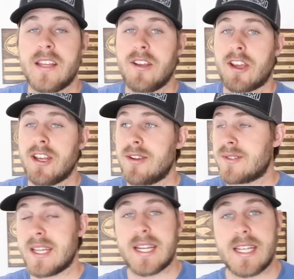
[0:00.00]
You can
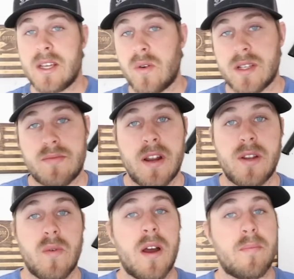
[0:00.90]
use any decoy spread
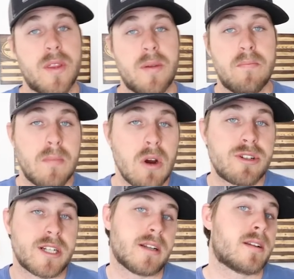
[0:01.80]
you want, but the
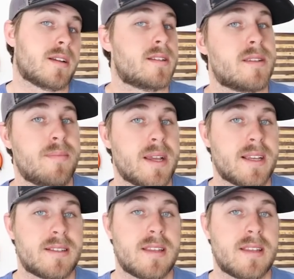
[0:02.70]
motion is the biggest